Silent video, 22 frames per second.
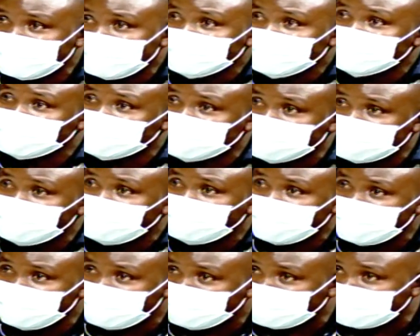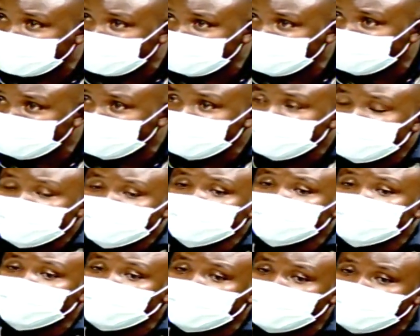Section 55,
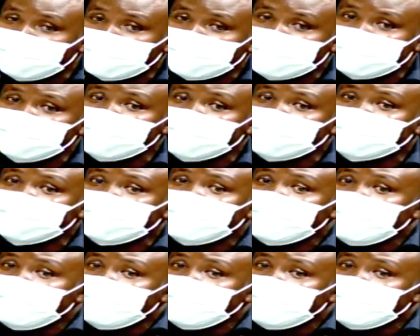which provide that